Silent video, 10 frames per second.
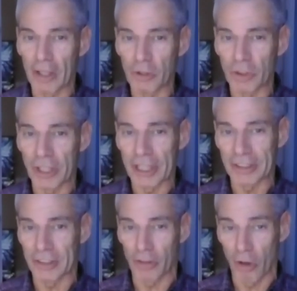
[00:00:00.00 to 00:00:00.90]
usually
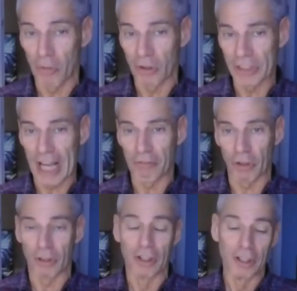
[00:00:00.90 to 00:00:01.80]
it's the criminals
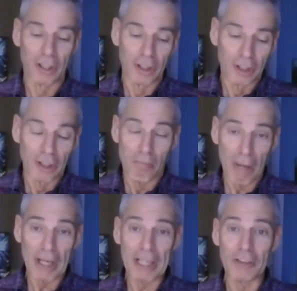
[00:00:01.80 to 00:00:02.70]
after
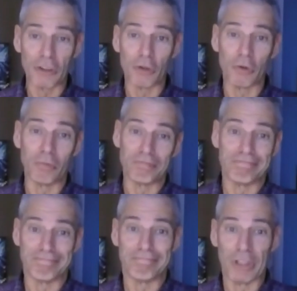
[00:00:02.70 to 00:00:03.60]
money to
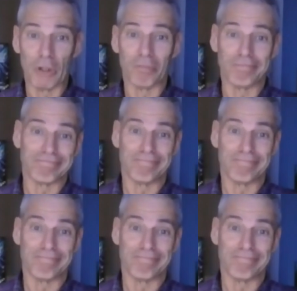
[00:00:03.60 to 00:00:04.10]
you know